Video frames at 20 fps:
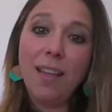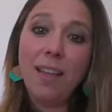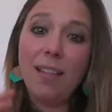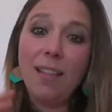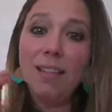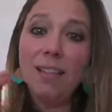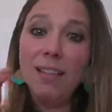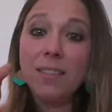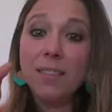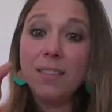
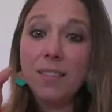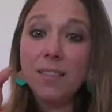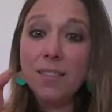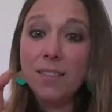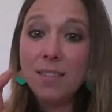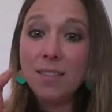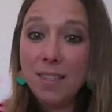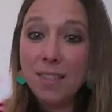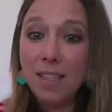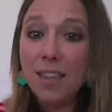And
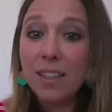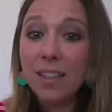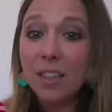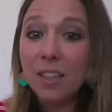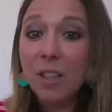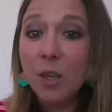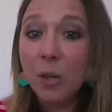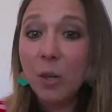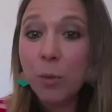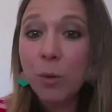
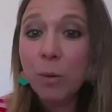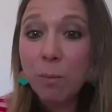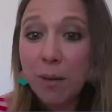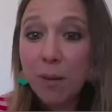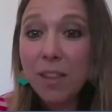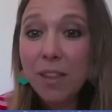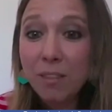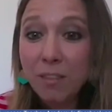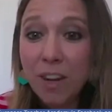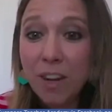still, you will
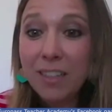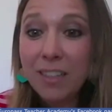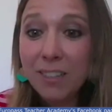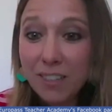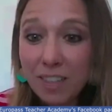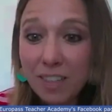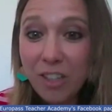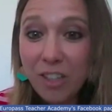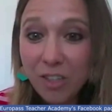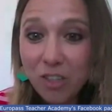be the
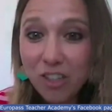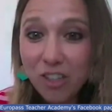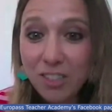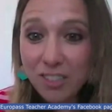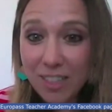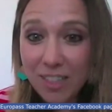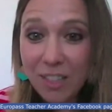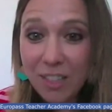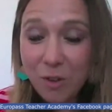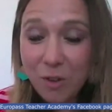great teacher
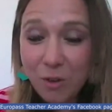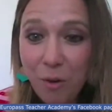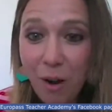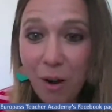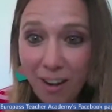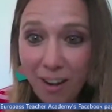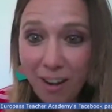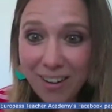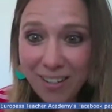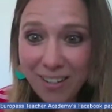that you
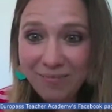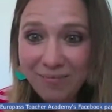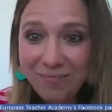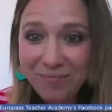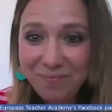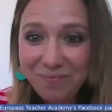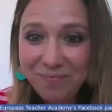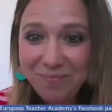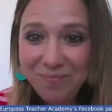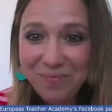are.
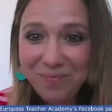